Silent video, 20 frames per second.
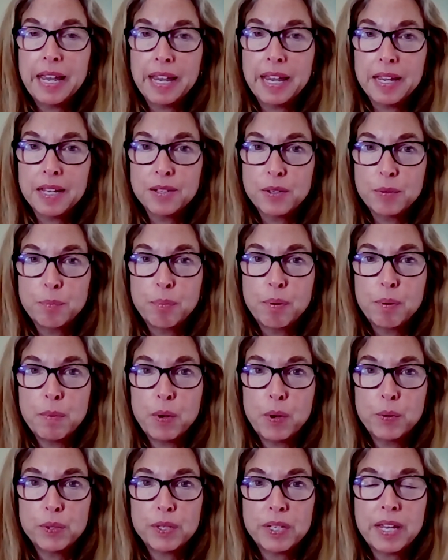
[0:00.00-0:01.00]
and
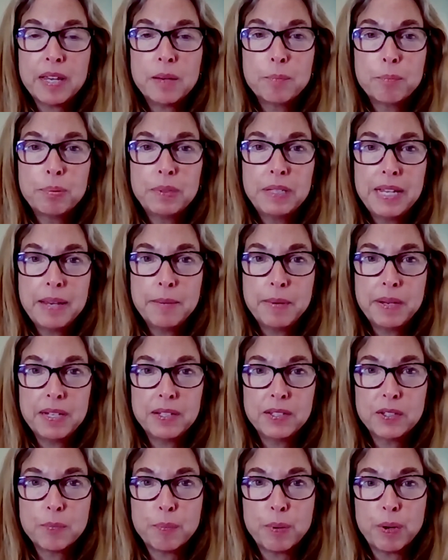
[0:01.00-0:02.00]
promote a
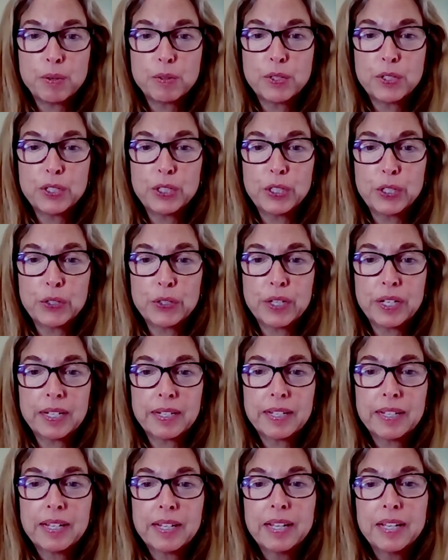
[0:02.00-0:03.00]
play-based approach to learning.
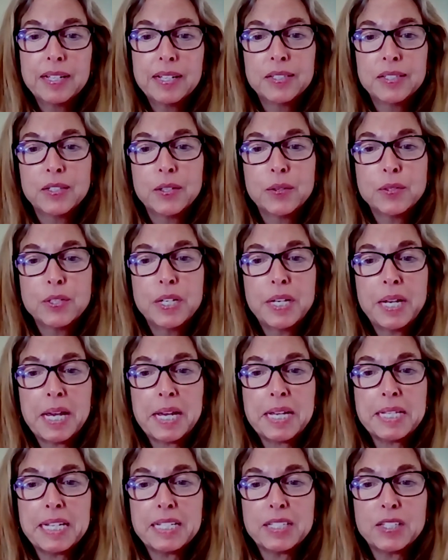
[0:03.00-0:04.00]
So
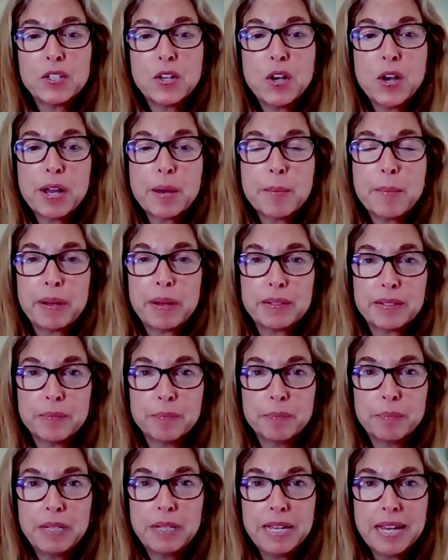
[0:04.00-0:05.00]
today, let's talk about
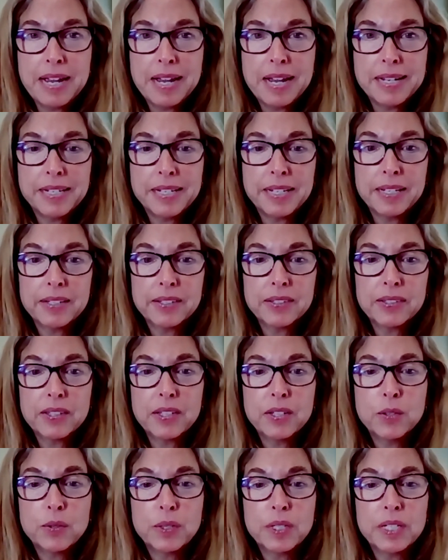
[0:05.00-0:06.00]
some play ideas
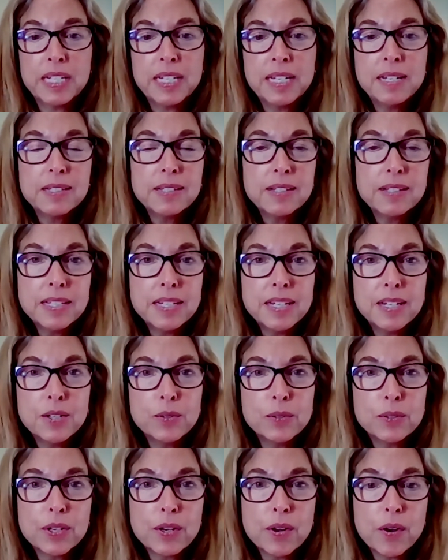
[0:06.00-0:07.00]
that you can easily
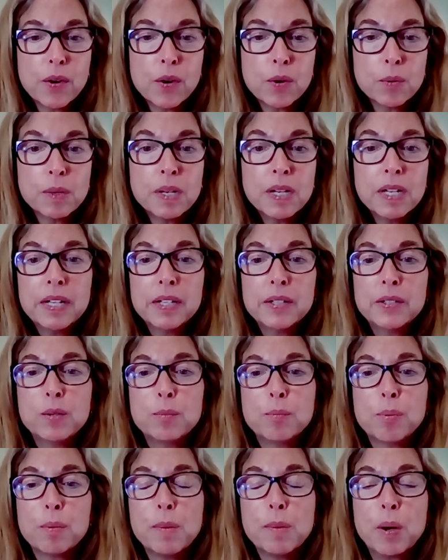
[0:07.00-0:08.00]
use at home
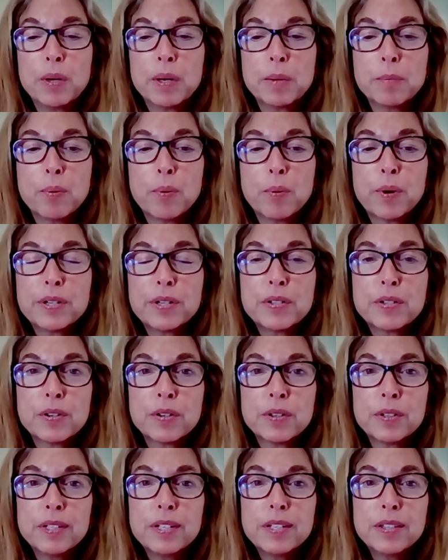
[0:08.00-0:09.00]
to promote important
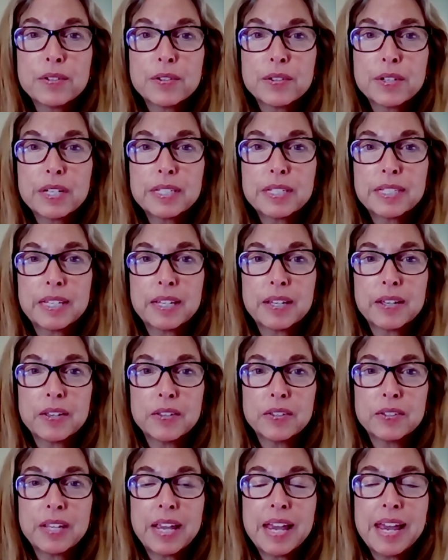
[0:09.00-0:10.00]
early learning
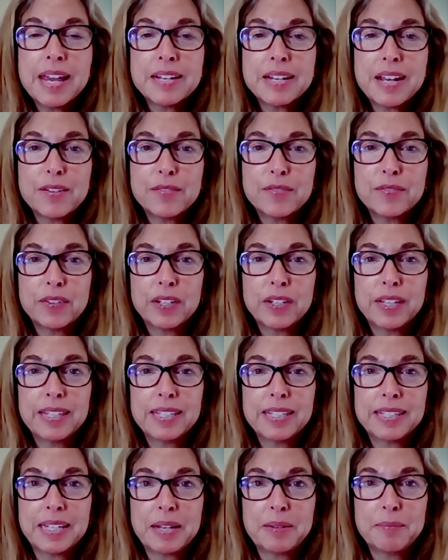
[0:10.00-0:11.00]
skills and have fun at
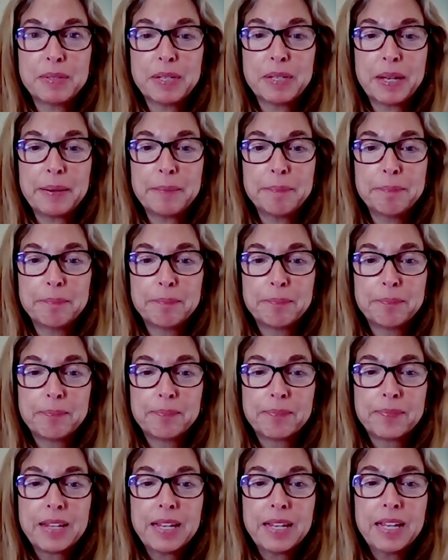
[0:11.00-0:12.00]
the same time.
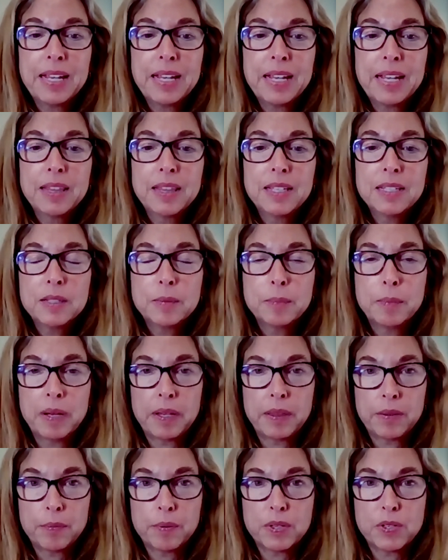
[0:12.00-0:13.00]
This
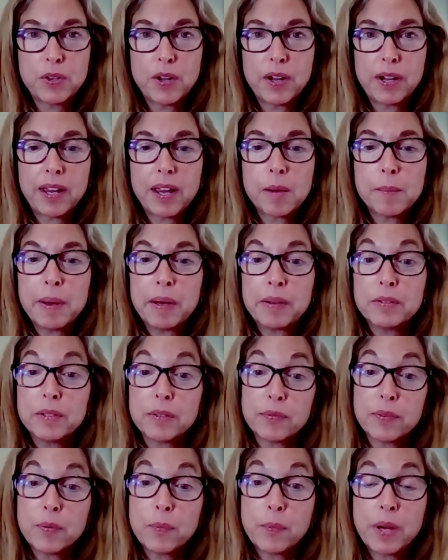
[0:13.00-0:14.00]
month, we're talking about
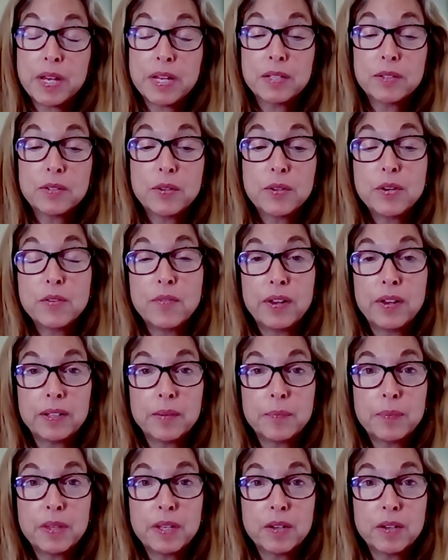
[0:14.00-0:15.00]
different ways to
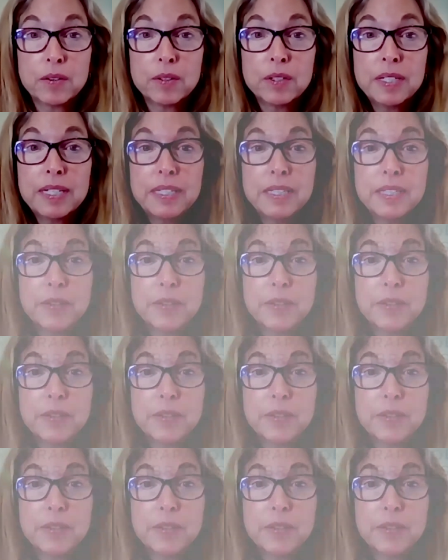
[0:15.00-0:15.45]
develop the early